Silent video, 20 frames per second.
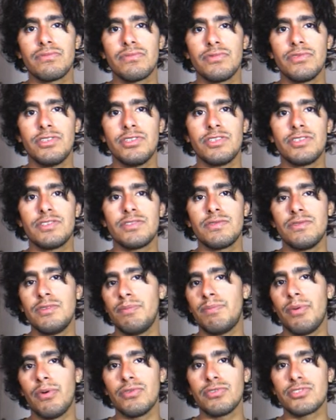
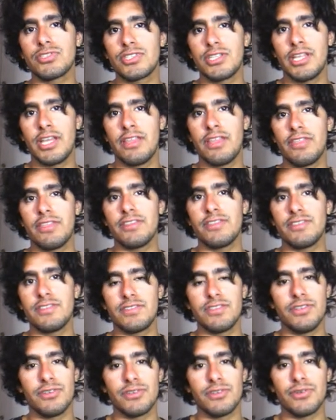the post length is
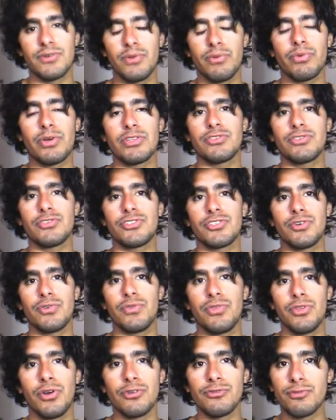0, we want to show
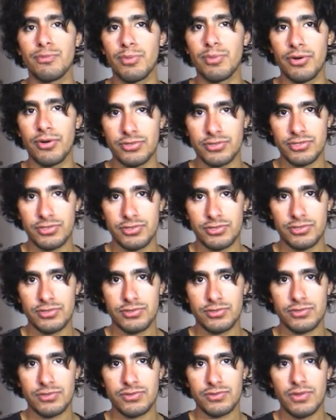null posts.